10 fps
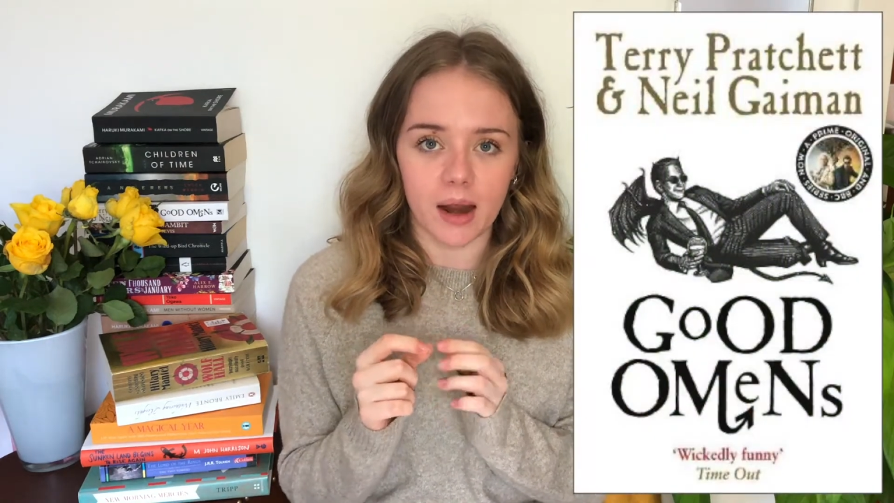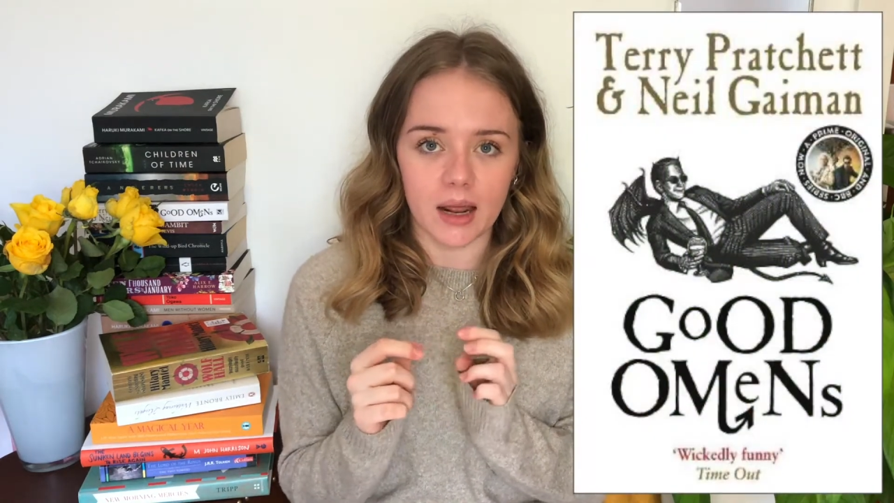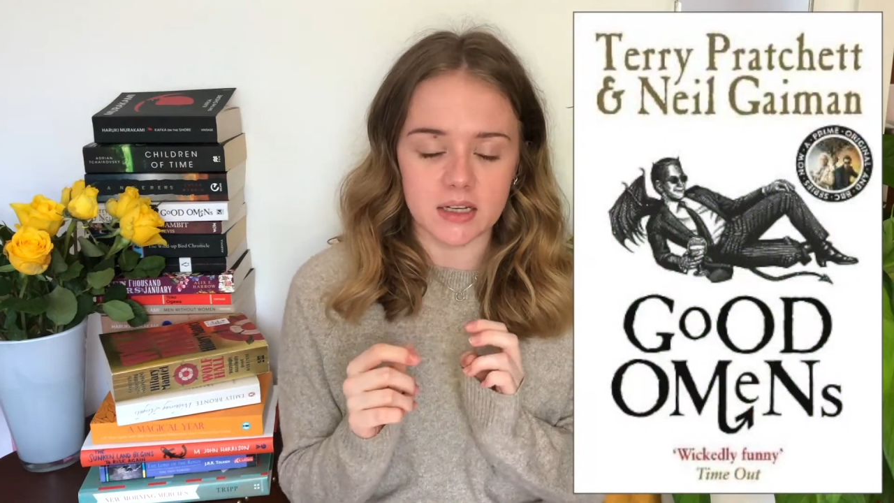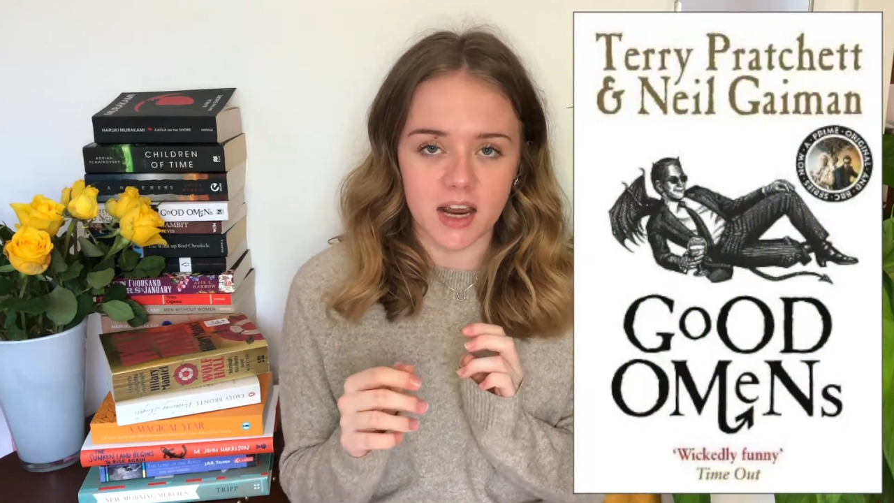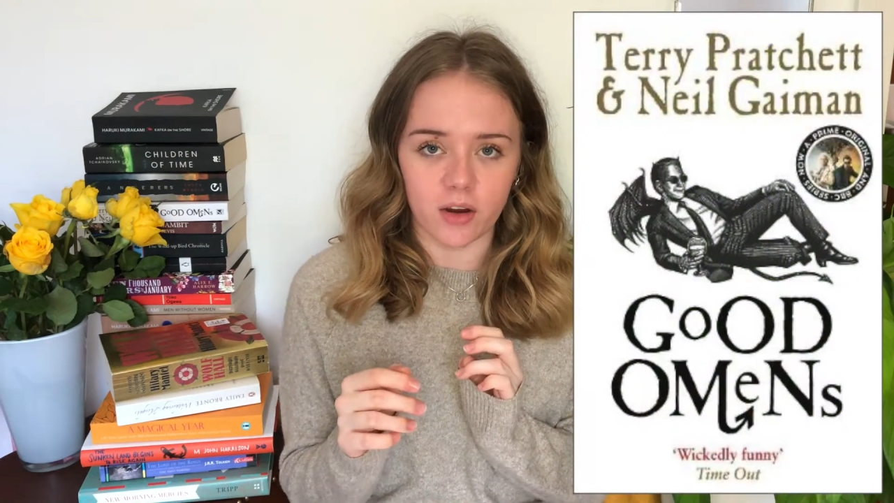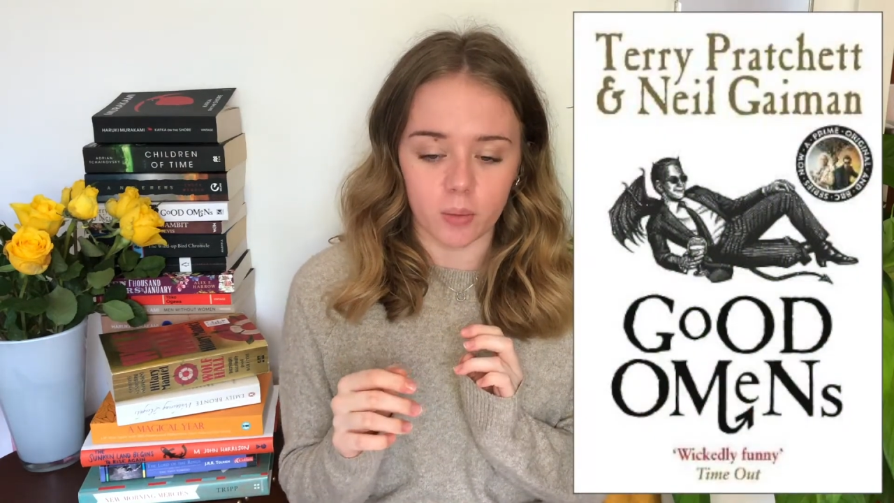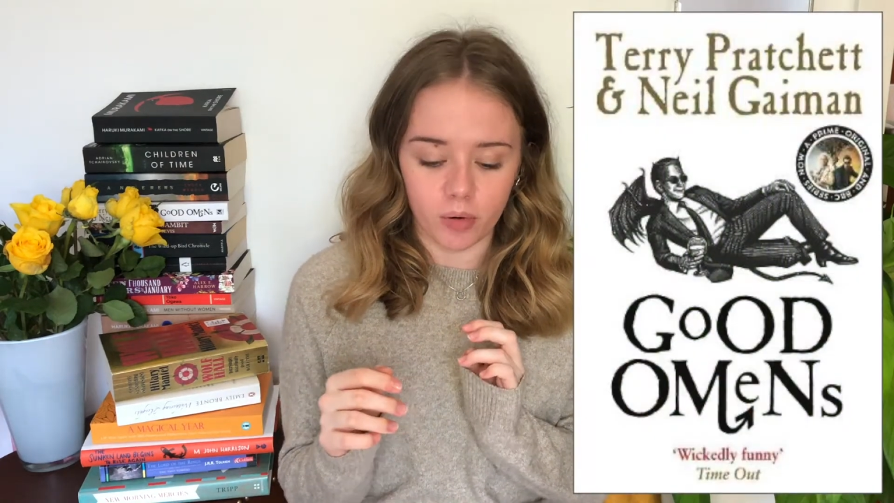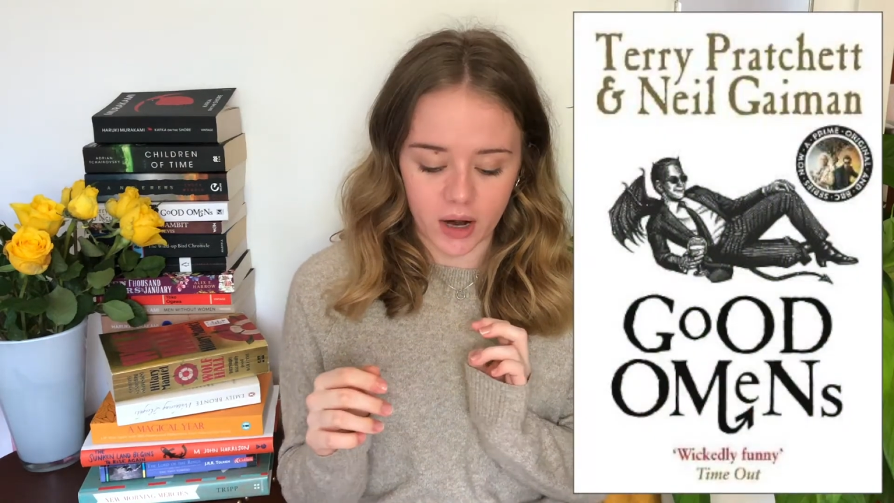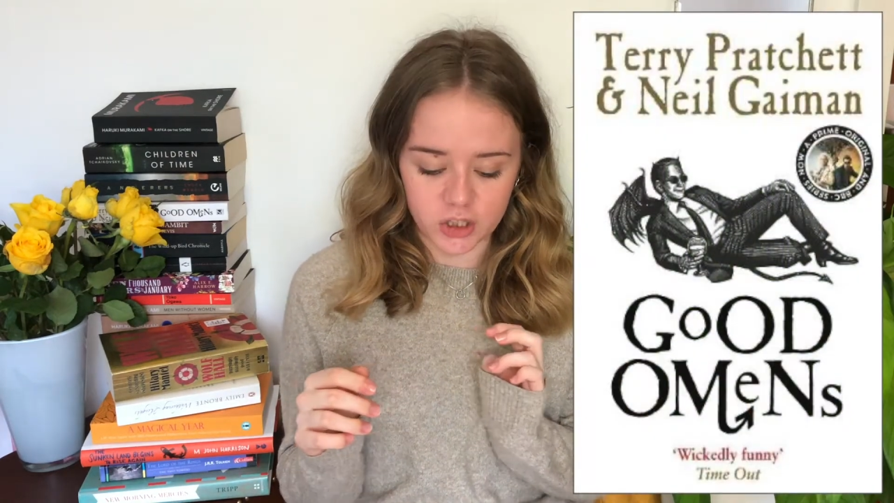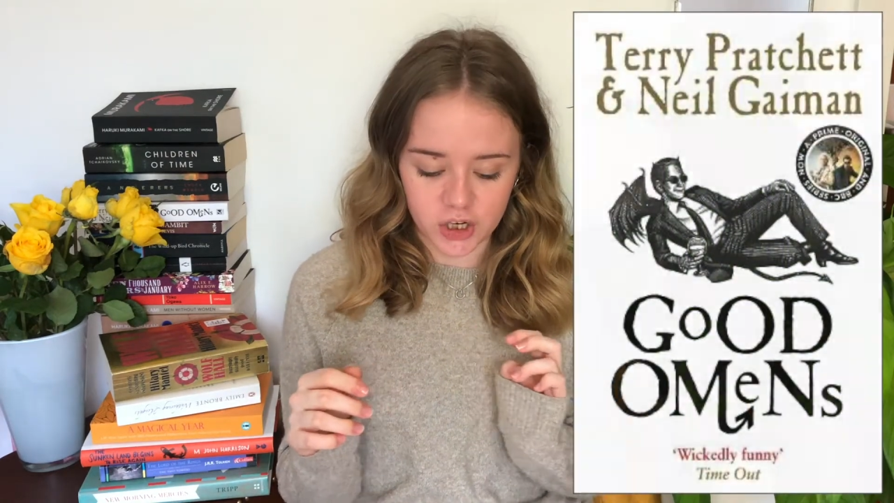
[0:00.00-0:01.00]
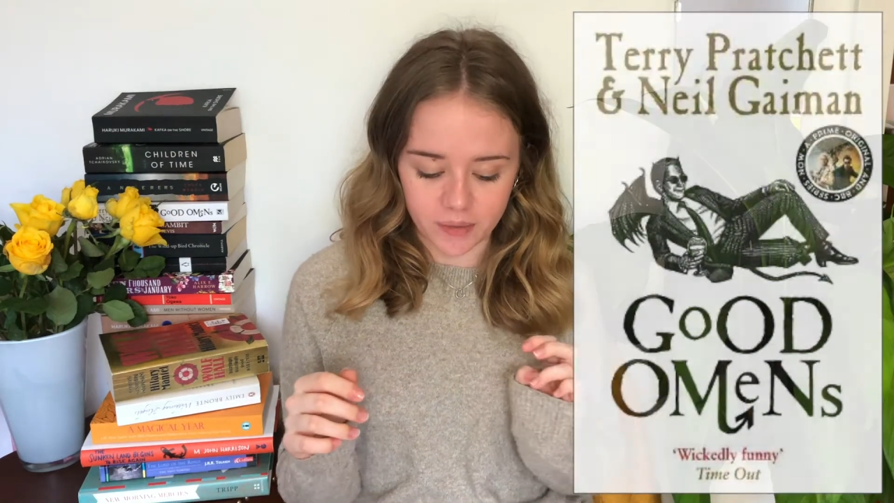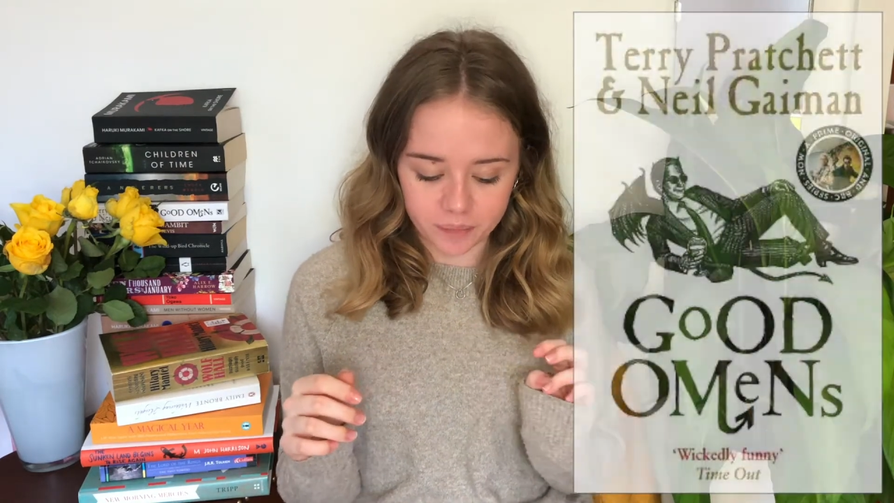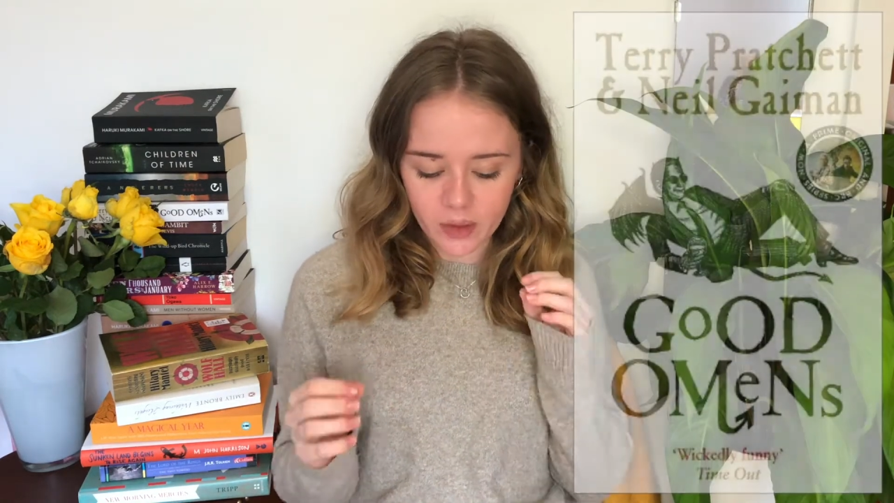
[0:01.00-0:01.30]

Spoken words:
and Terry Pratchett. And the